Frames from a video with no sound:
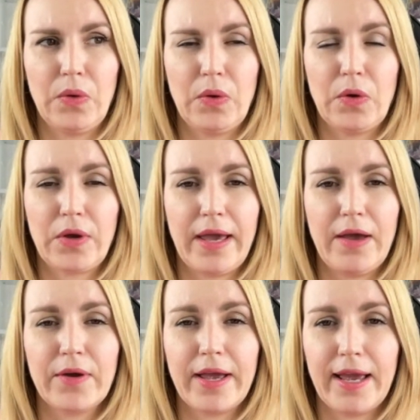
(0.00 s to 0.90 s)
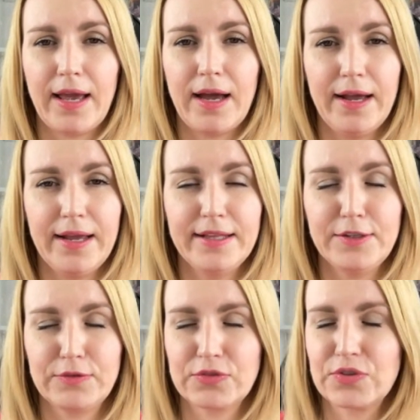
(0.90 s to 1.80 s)
Okay, I
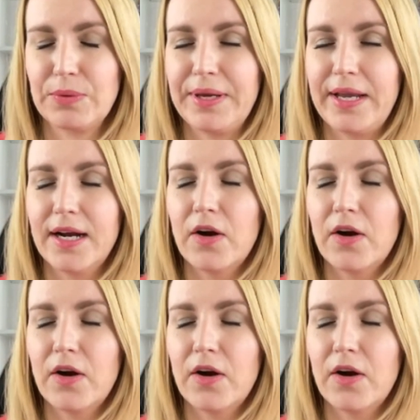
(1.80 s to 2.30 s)
need to stop here.